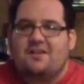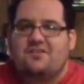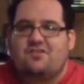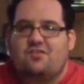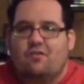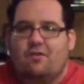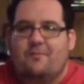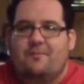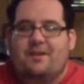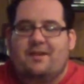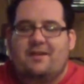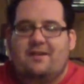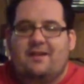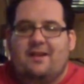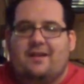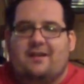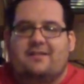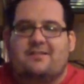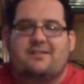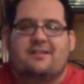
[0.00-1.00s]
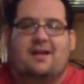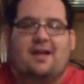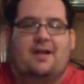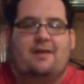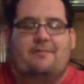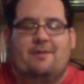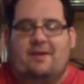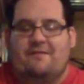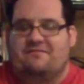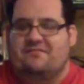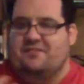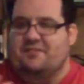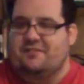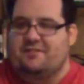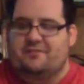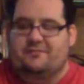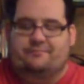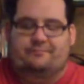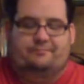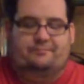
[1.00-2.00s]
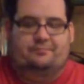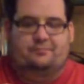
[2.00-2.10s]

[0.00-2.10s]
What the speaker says: Join me next time to